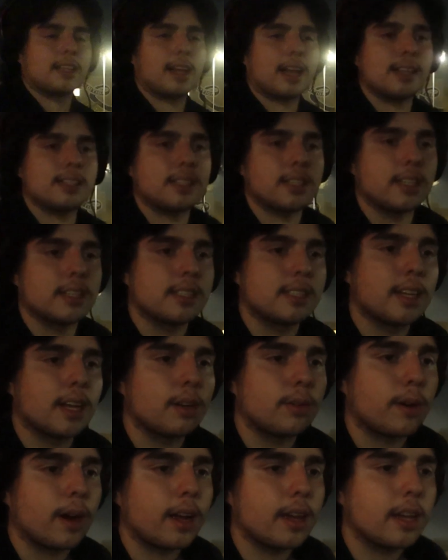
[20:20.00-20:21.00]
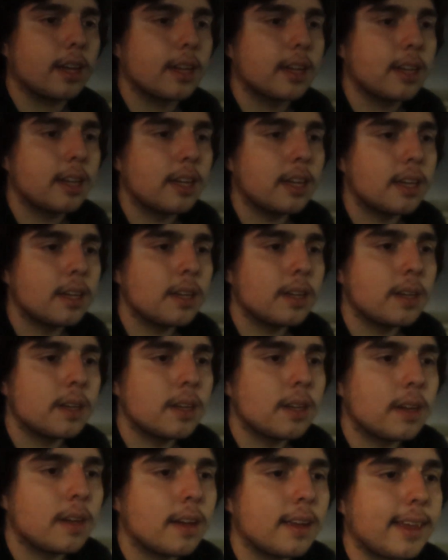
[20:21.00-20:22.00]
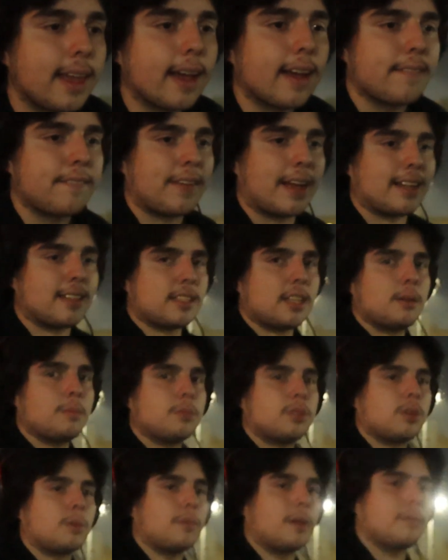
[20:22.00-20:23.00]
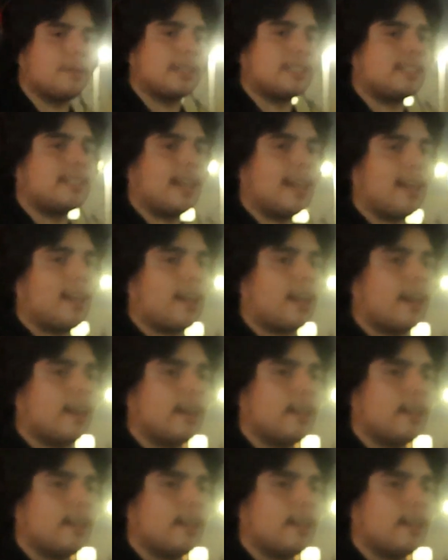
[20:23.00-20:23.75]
the last thing it said, right? Mm-hmm. Yeah, phantom. So maybe it's saying